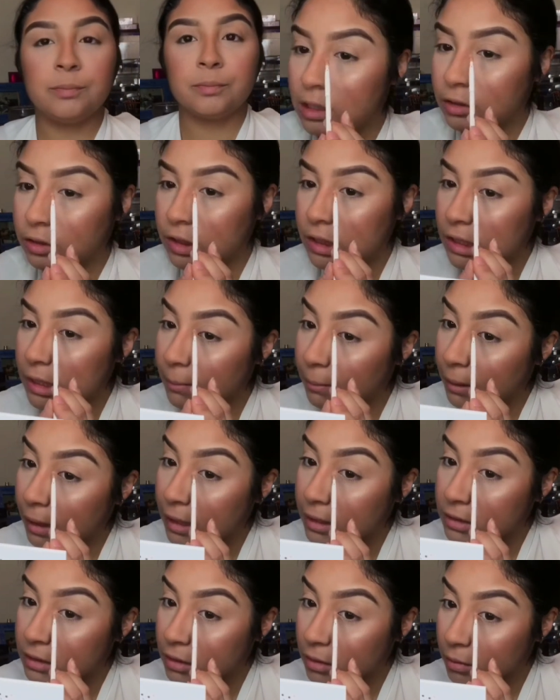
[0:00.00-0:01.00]
I'll just
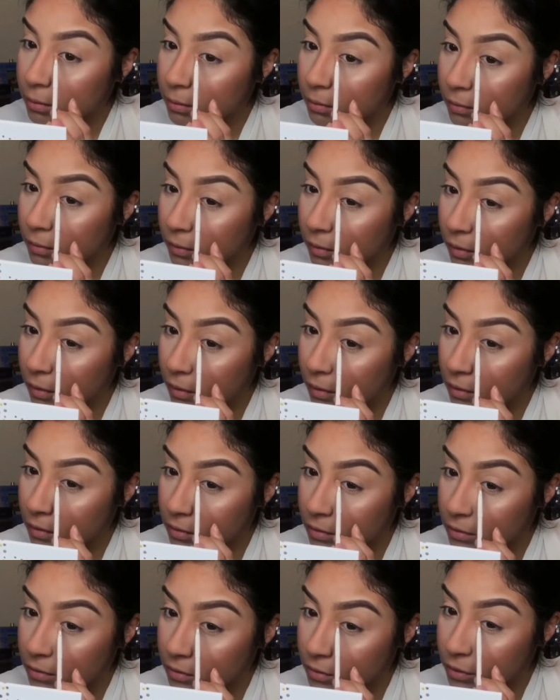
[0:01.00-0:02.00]
apply some
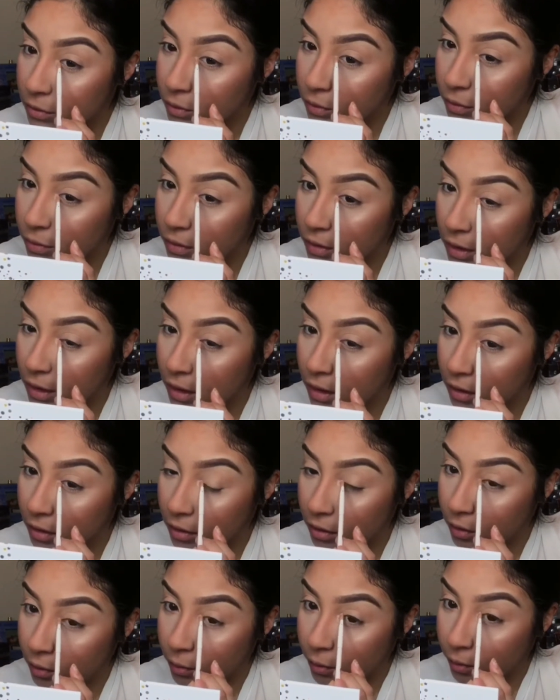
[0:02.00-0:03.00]
to the
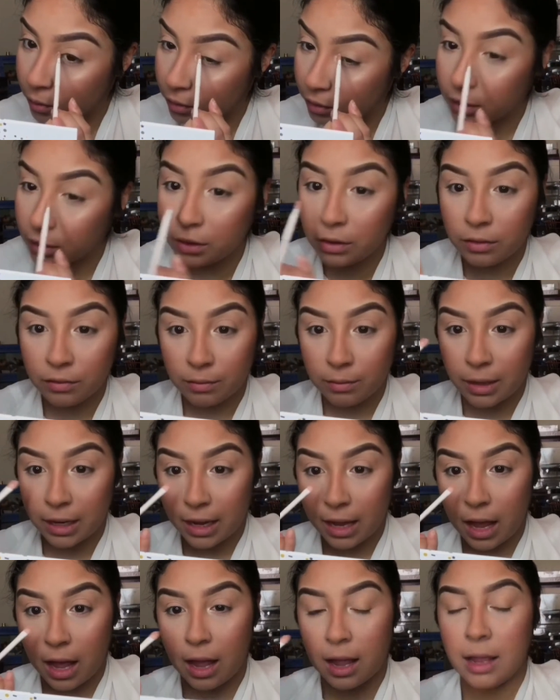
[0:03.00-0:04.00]
inner corner of my
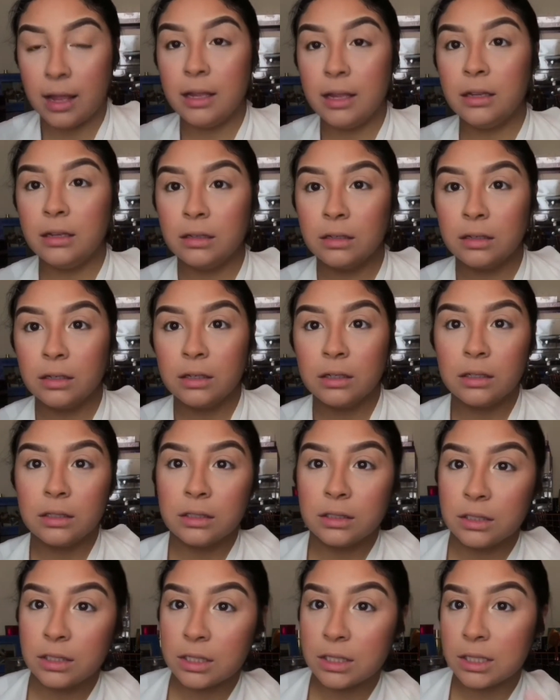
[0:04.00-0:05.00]
eye
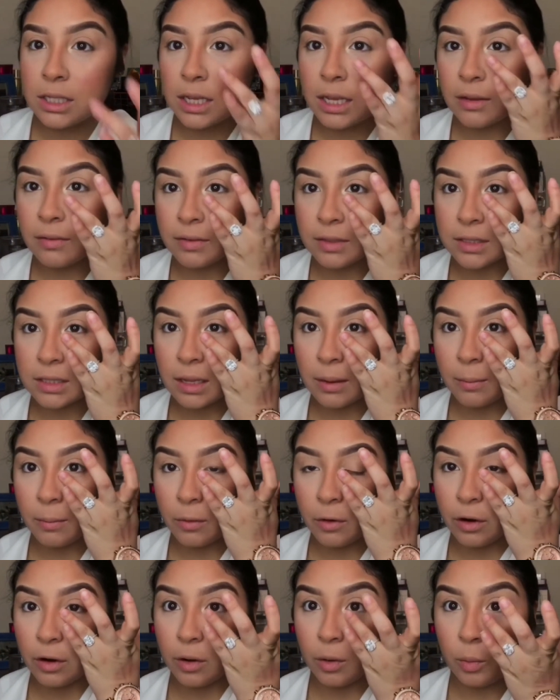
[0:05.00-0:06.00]
just to give us that
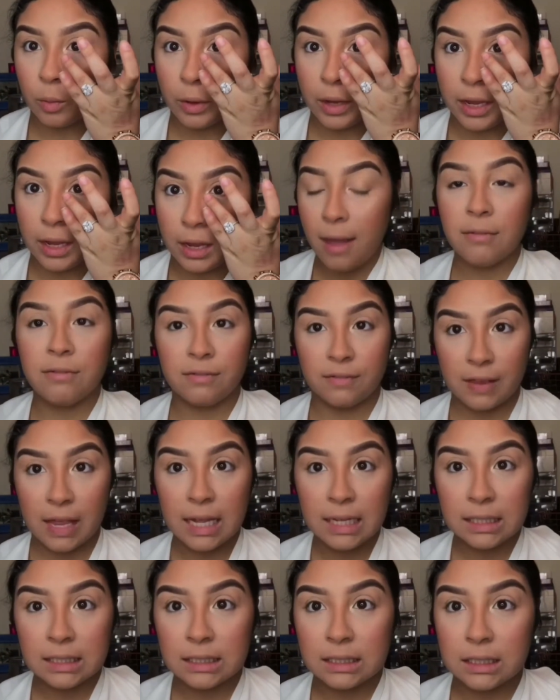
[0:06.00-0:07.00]
more awake
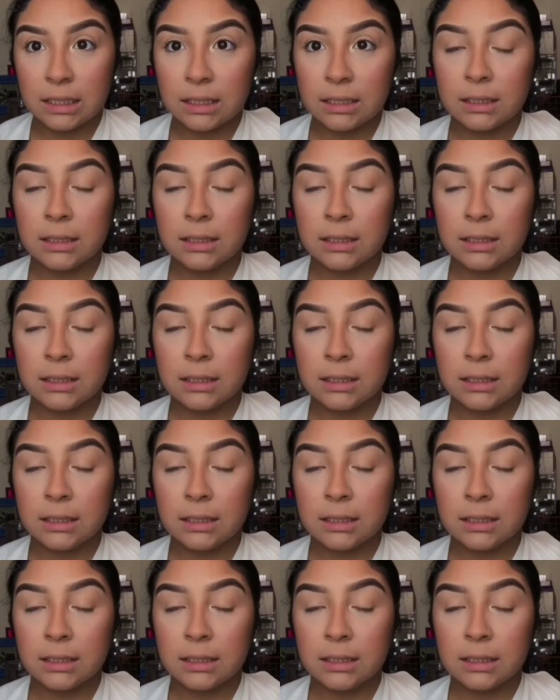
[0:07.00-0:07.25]
effect.